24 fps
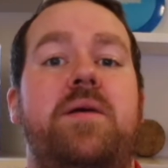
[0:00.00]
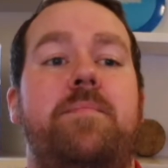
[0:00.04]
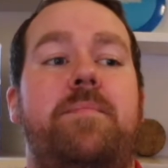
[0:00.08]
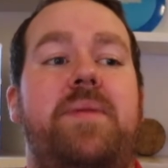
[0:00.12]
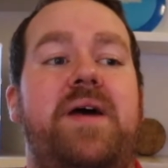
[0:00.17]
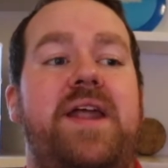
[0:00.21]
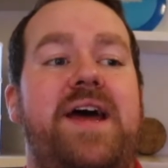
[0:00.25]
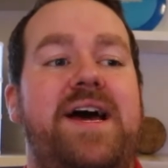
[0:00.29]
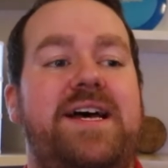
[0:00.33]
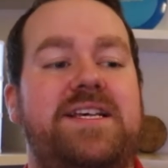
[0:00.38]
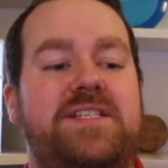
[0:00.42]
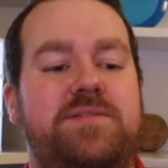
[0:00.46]

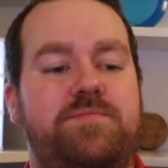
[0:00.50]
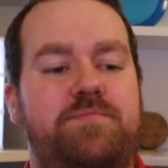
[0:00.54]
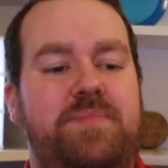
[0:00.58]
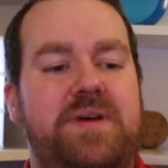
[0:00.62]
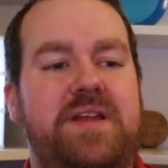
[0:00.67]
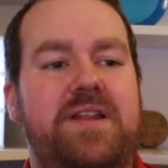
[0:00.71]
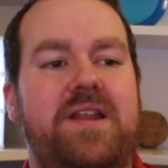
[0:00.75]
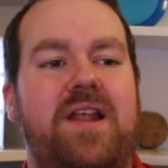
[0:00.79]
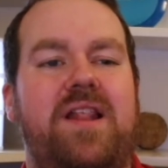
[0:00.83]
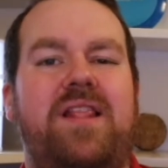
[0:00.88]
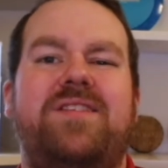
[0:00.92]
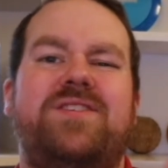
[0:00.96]
but has
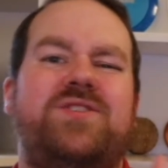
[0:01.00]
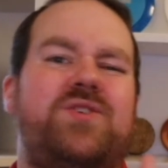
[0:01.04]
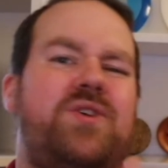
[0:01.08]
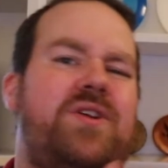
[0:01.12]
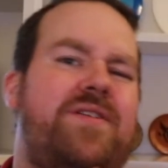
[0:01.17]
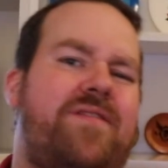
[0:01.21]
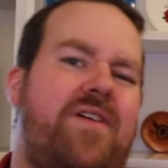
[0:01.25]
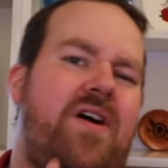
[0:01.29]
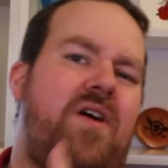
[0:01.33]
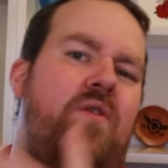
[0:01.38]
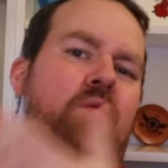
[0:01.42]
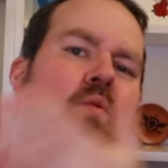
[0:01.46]
been sort
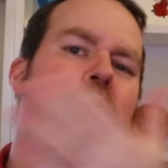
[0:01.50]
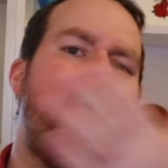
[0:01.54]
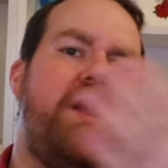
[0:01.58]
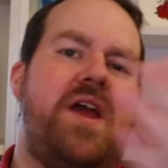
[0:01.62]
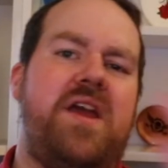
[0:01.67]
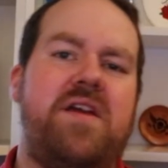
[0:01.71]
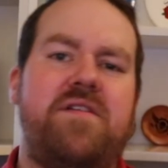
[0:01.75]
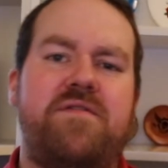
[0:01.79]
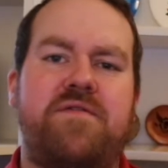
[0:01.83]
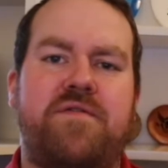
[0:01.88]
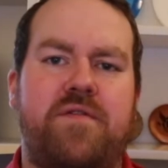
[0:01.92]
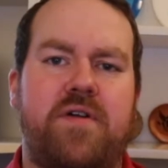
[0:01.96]
of
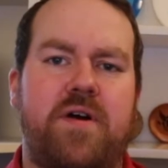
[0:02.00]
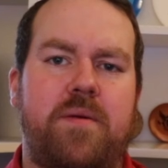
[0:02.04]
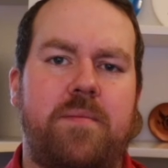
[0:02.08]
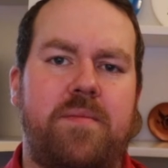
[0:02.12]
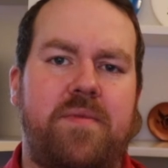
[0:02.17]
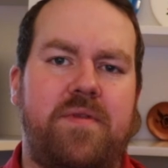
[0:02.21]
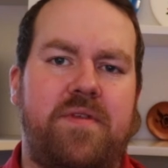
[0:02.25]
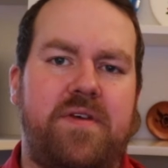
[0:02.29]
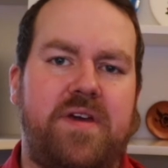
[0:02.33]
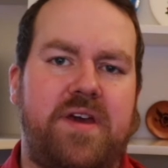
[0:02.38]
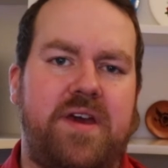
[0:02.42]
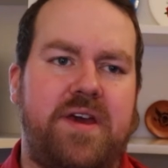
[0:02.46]
away
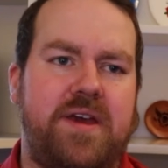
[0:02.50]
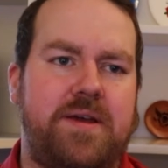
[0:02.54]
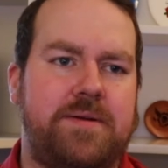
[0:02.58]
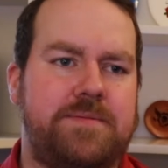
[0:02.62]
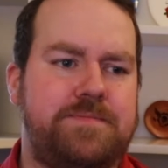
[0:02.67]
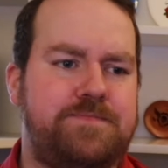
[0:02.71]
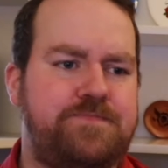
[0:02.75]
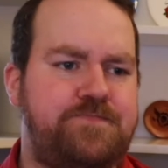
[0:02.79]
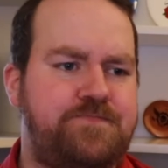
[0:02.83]
from the